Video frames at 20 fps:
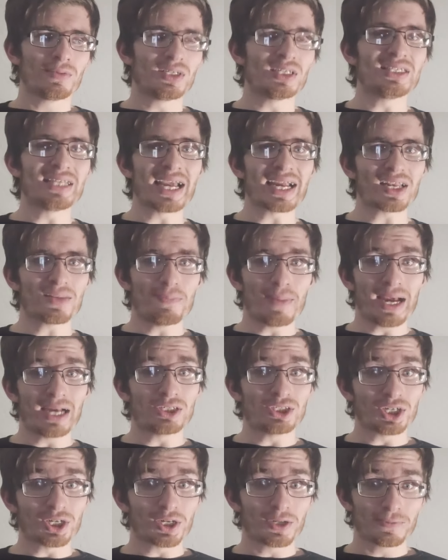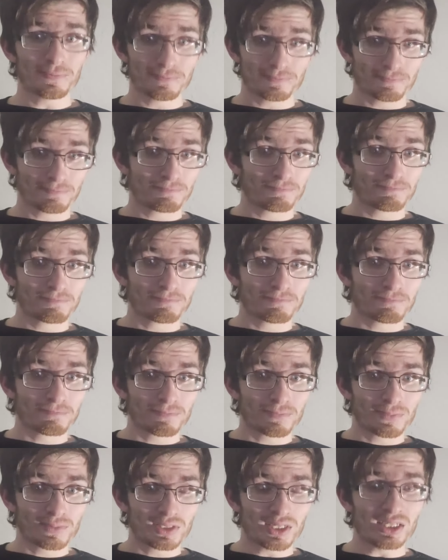detect magic.
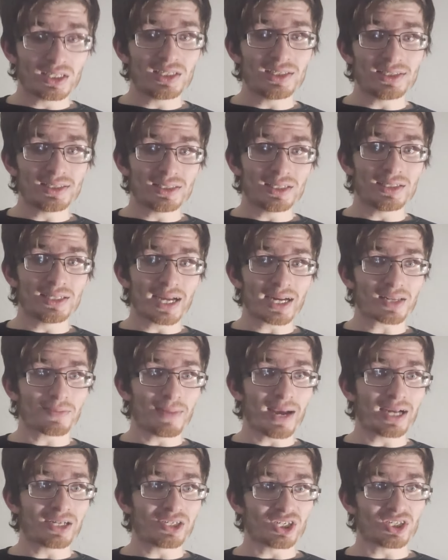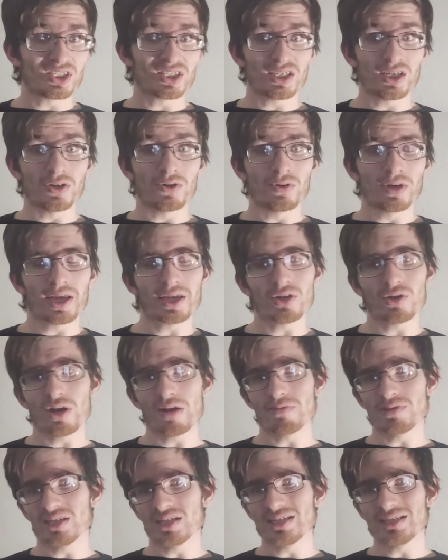The detect magic skill. Like, you're
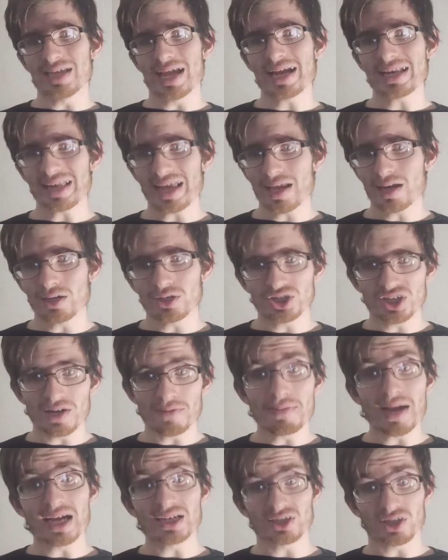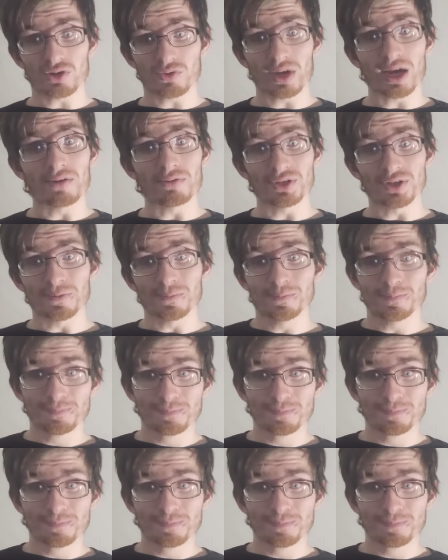able to detect energy and magic around you.